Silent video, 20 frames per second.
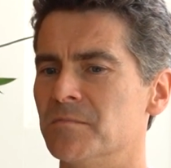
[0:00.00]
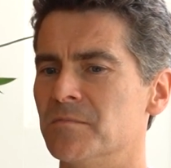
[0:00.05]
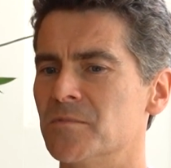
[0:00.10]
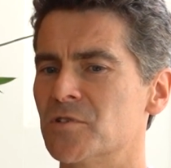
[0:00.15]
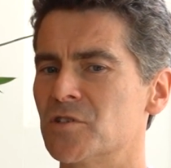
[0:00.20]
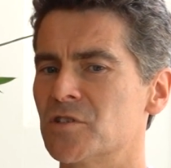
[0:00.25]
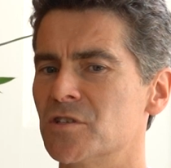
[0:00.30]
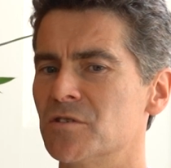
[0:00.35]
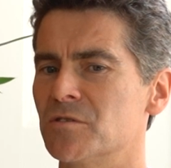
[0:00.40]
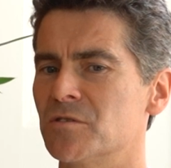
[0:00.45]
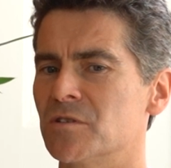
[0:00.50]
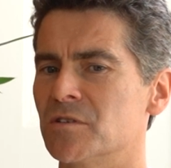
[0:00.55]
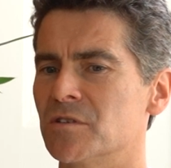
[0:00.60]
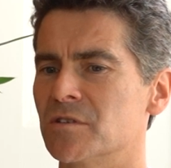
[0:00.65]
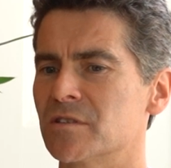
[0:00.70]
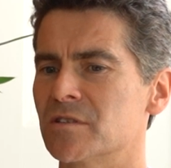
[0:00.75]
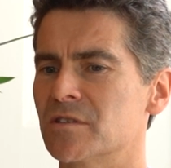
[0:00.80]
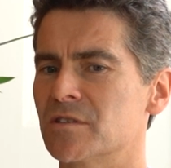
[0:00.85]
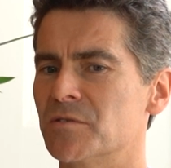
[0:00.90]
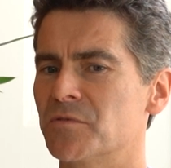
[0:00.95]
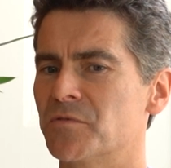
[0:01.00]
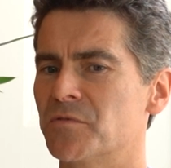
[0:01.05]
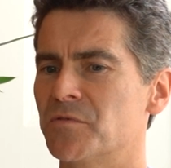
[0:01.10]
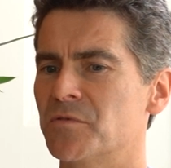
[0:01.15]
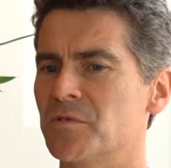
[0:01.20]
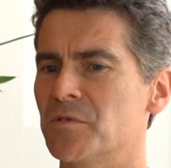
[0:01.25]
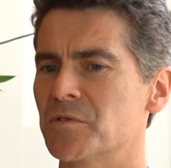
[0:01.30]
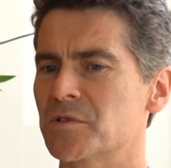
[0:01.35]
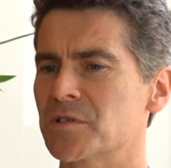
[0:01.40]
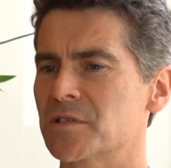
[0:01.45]
students are
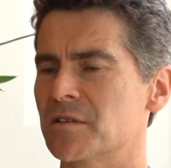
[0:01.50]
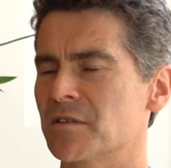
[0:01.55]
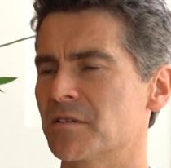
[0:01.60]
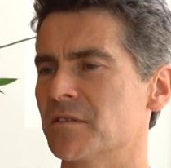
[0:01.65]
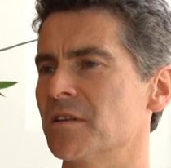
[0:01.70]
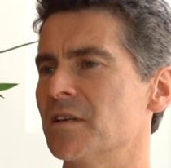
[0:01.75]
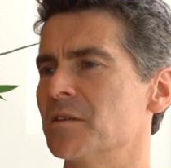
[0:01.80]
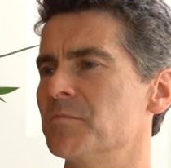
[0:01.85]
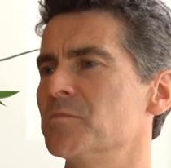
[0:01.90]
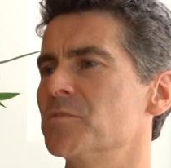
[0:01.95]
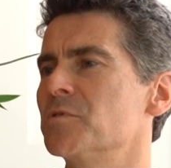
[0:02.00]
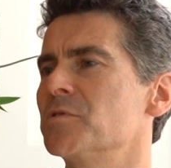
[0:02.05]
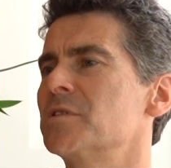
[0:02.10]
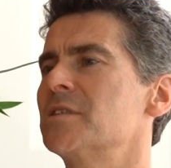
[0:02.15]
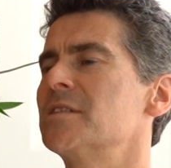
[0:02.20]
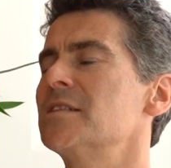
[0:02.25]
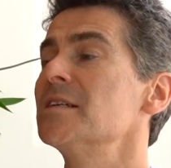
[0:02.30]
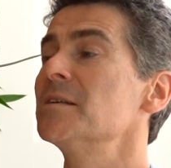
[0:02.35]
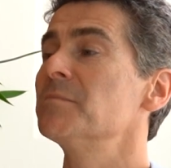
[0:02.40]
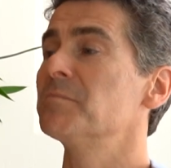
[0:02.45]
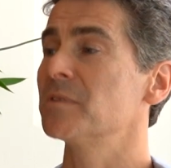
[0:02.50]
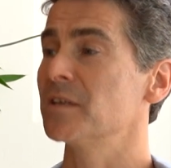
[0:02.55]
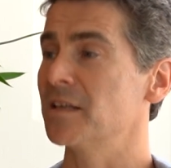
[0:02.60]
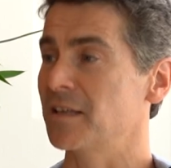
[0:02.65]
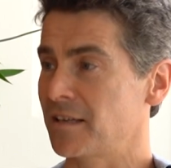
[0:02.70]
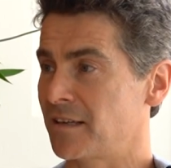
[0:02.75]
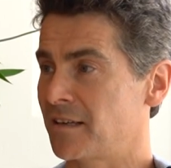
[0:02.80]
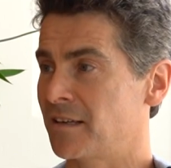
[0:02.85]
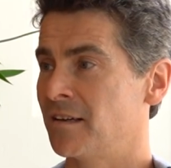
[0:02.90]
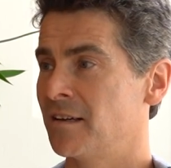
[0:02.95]
forced to think more
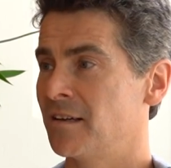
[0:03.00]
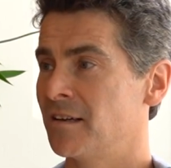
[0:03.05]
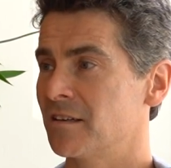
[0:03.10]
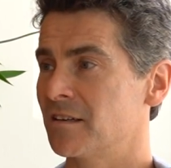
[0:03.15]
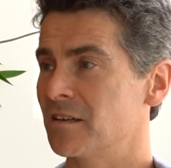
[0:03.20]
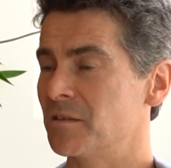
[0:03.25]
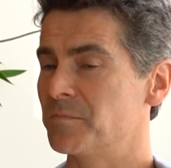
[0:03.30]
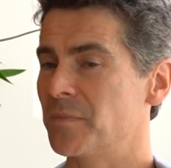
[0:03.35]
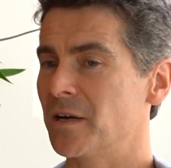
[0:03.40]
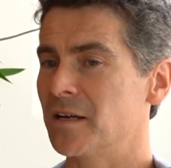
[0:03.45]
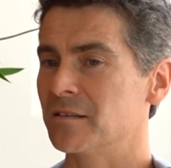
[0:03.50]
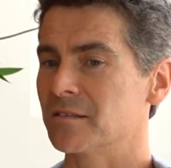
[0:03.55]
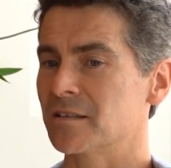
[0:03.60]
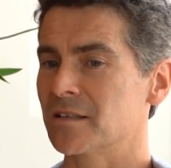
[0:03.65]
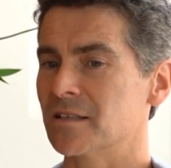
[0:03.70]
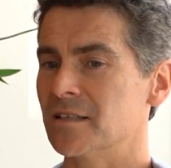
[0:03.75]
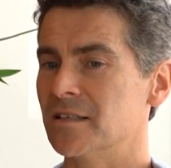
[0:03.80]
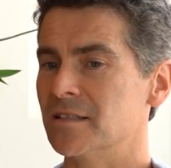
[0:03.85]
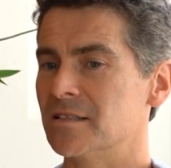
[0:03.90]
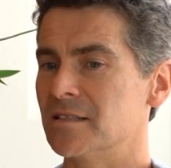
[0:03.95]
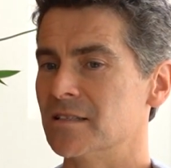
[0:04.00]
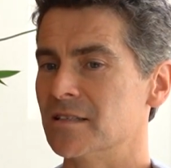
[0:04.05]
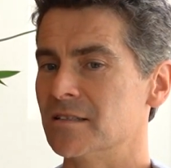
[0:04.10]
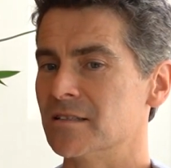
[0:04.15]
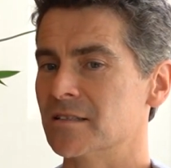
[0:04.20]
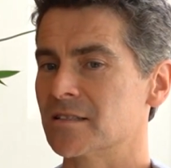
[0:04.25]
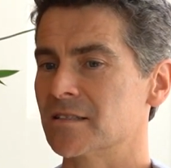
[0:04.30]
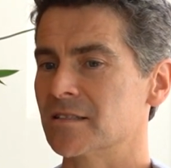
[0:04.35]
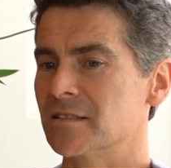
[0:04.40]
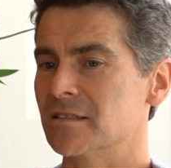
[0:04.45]
deeply about the
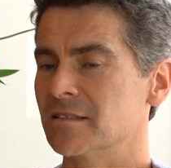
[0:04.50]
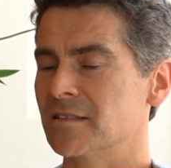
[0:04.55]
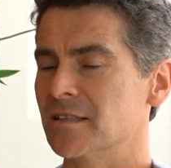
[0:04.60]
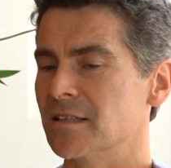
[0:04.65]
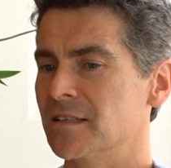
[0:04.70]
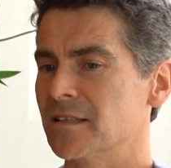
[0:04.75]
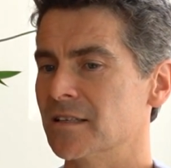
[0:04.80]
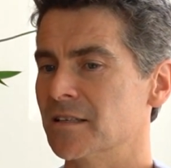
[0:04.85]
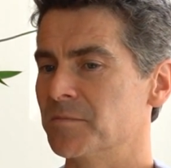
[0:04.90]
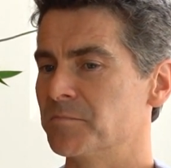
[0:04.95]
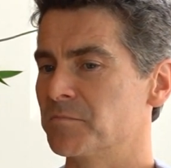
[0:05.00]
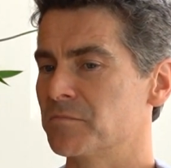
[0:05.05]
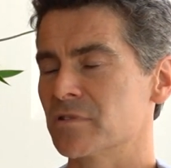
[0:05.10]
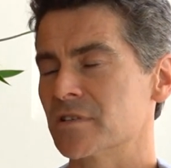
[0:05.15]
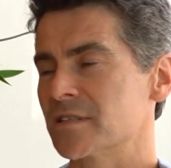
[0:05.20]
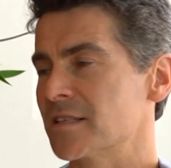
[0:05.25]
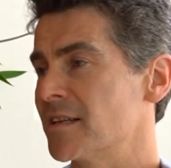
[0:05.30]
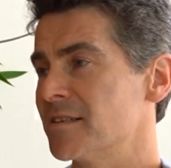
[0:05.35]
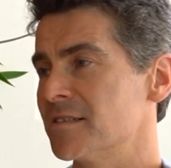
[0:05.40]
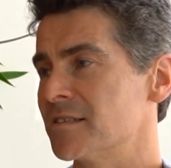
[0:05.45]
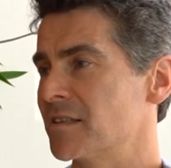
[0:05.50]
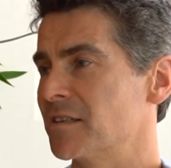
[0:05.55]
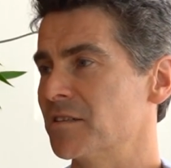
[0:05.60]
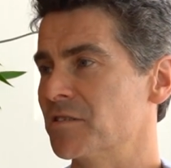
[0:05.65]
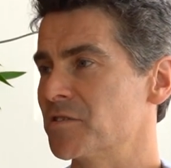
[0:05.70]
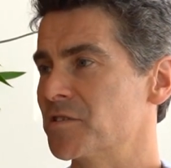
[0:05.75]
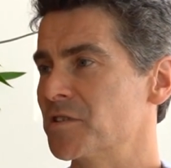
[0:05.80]
ideas that they're presenting in a